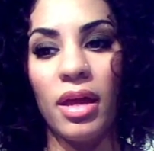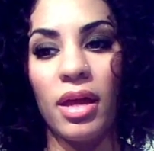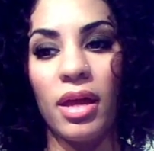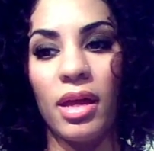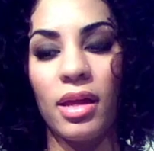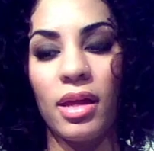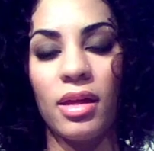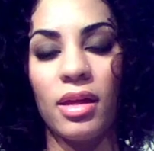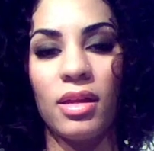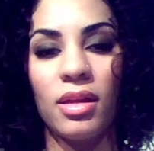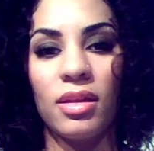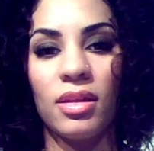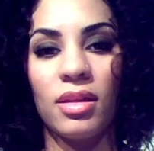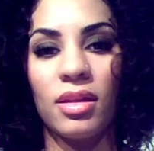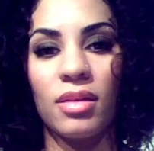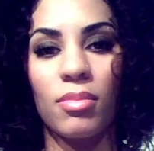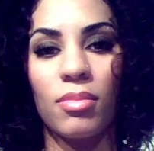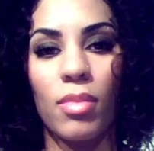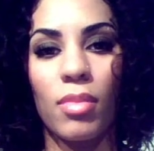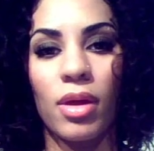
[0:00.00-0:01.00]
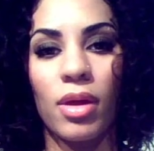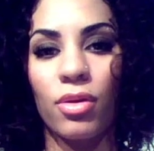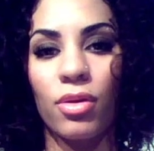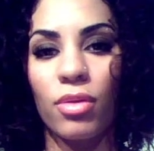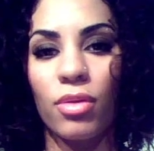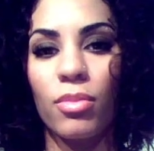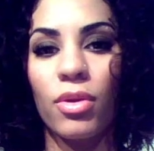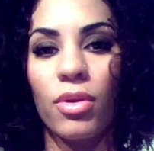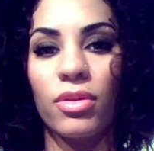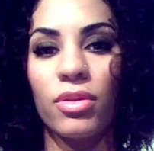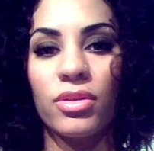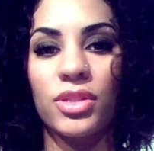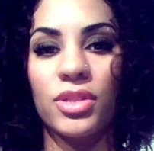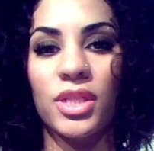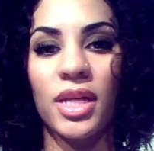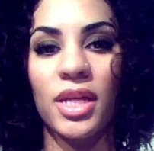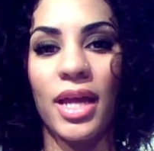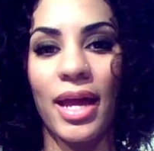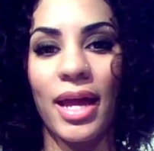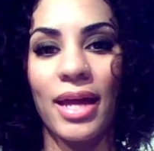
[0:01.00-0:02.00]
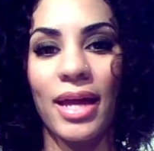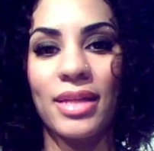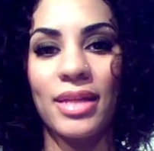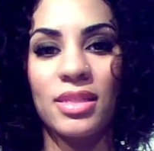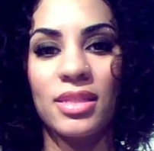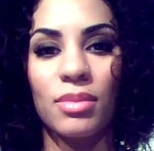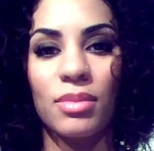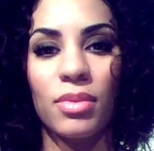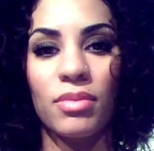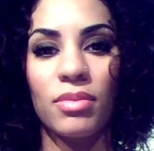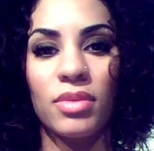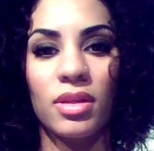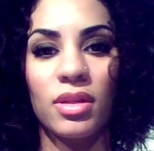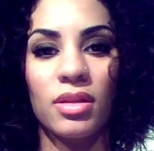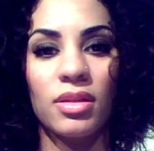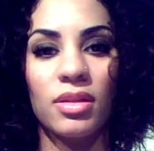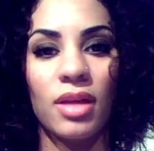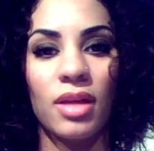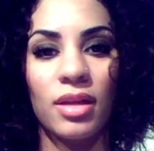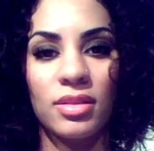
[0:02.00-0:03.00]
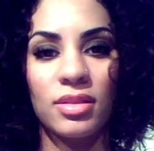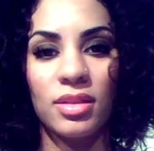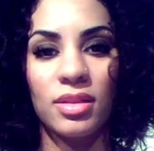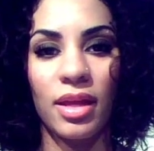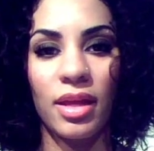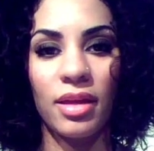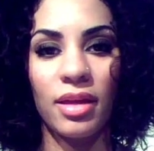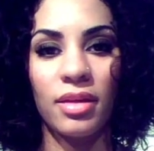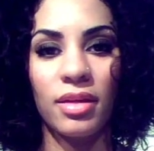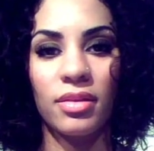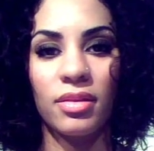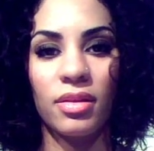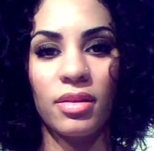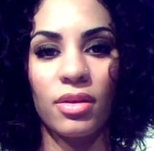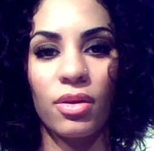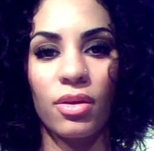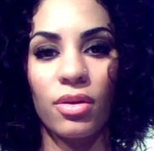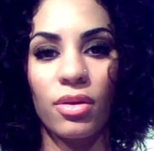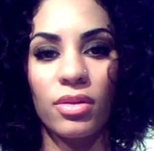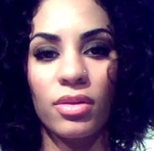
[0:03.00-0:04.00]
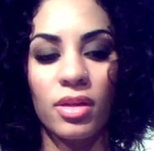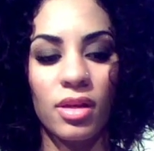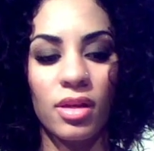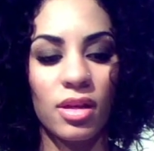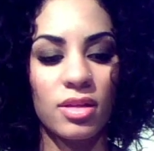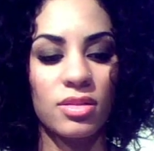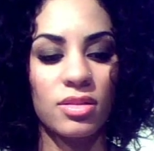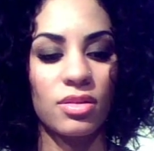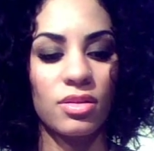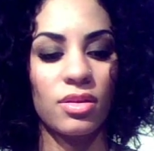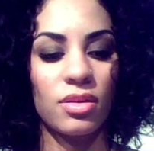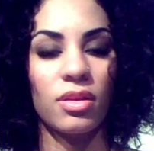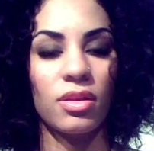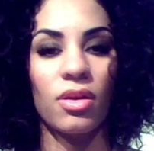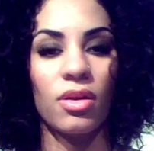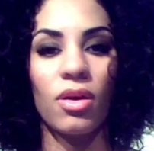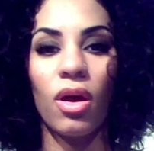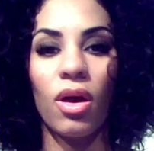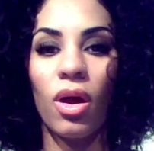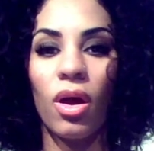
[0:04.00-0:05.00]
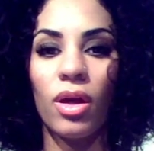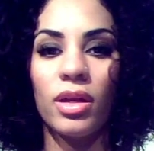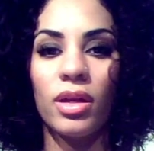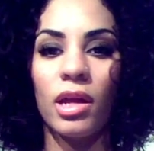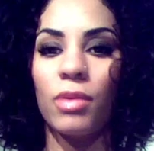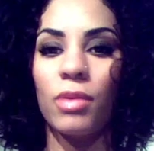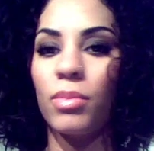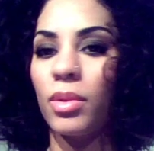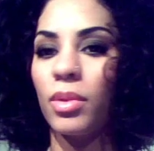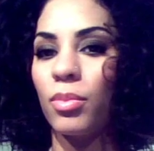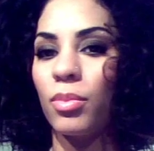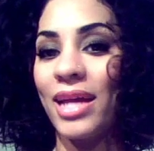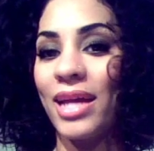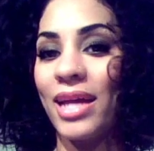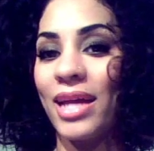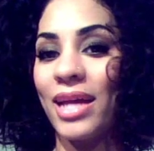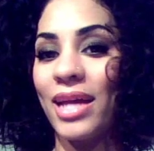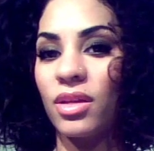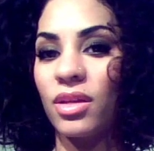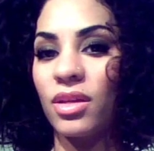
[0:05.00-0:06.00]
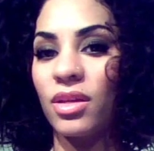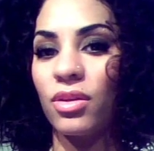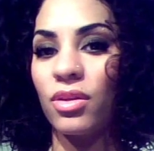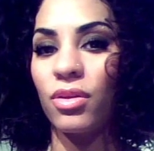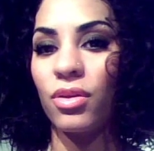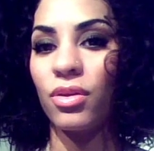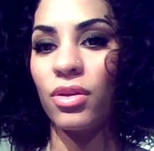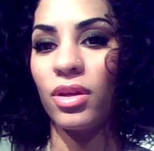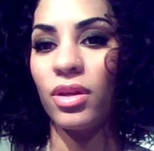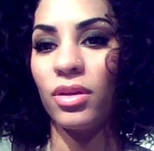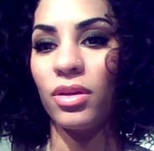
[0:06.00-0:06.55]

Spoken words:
and my grandmother, she had some of the Not Today and the curling custard in the car, and I remember asking her,